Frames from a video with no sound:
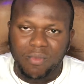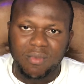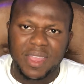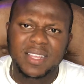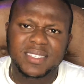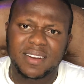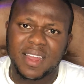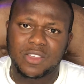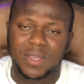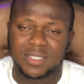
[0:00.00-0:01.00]
this Terra
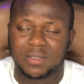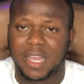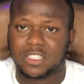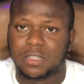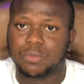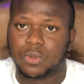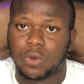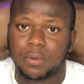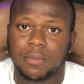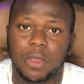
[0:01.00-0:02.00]
USD actually blew
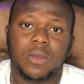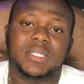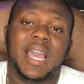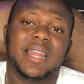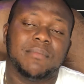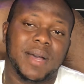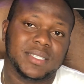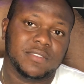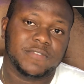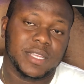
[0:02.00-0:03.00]
up because they had a
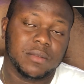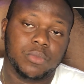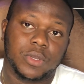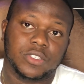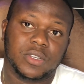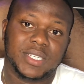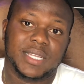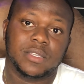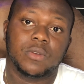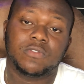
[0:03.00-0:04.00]
massive selling point such that
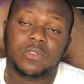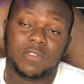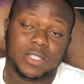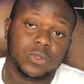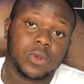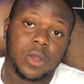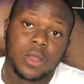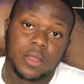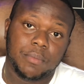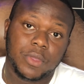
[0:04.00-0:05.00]
they even overtook
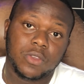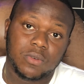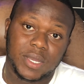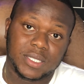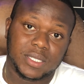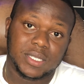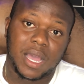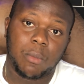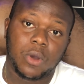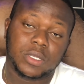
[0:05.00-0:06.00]
BUSD
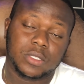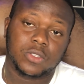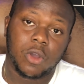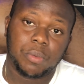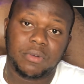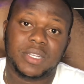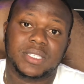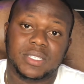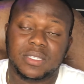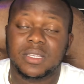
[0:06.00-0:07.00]
among the top
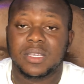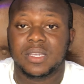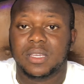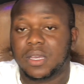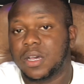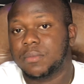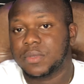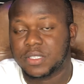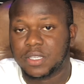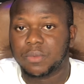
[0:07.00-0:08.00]
rating
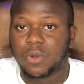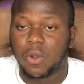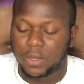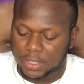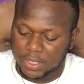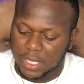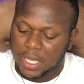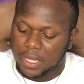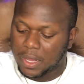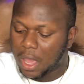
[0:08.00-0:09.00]
stable coins.
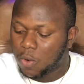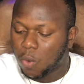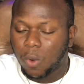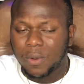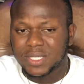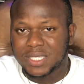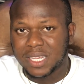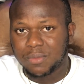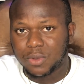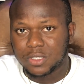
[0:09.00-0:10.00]
Now, what was the
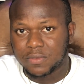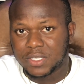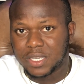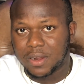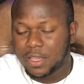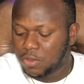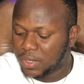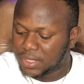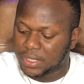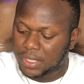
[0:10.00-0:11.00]
selling point of the Terra
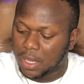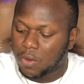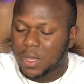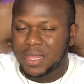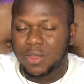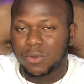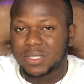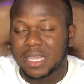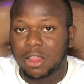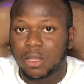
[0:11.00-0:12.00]
USD? Now, there was
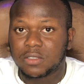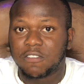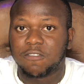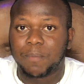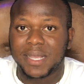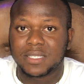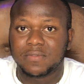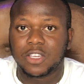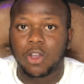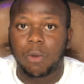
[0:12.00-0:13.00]
a lot of passive
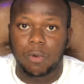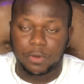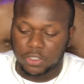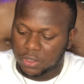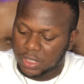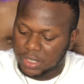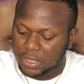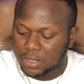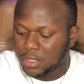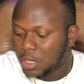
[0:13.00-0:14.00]
income
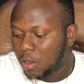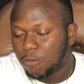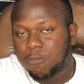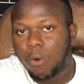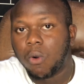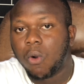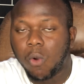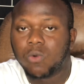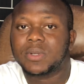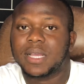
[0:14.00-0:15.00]
opportunities for
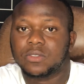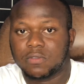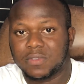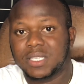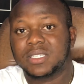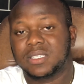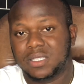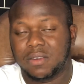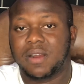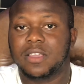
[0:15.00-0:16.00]
holders of this
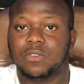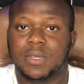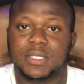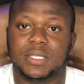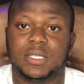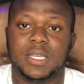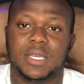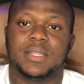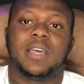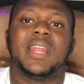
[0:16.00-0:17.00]
Terra USD.
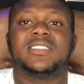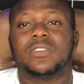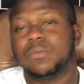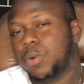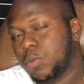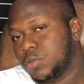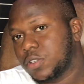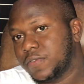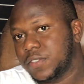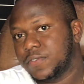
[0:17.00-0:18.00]
Now, that's not the purpose of
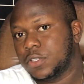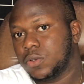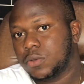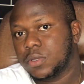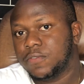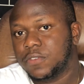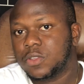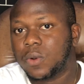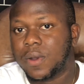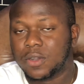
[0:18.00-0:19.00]
this video. The
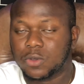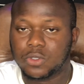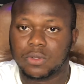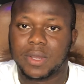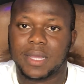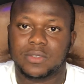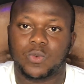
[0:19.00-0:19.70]
video we're going to look at is